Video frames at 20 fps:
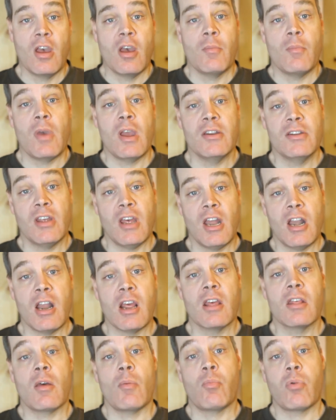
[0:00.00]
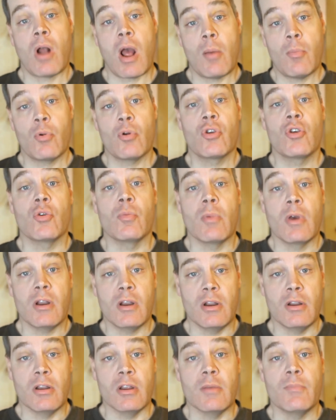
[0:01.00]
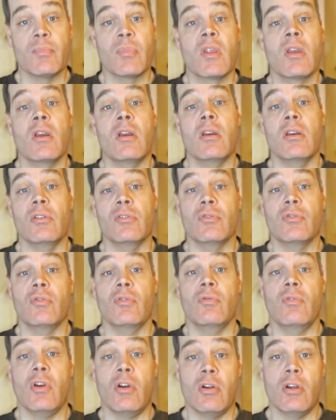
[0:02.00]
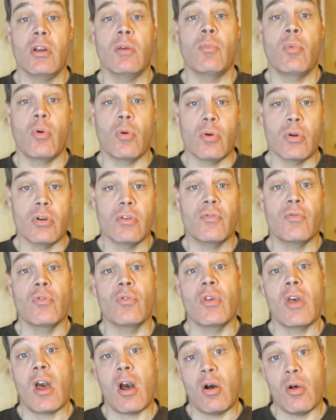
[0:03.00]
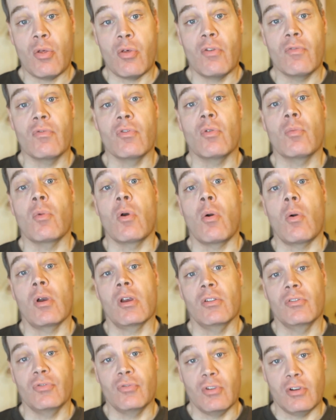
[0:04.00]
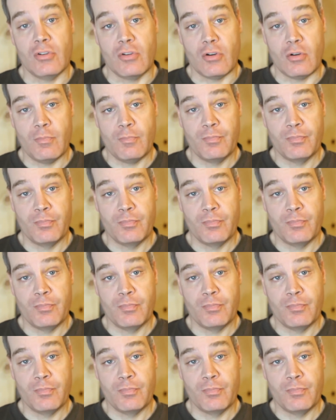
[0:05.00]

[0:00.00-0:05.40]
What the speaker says: Maintaining the proper humidity is very important for the health of your boa constrictor.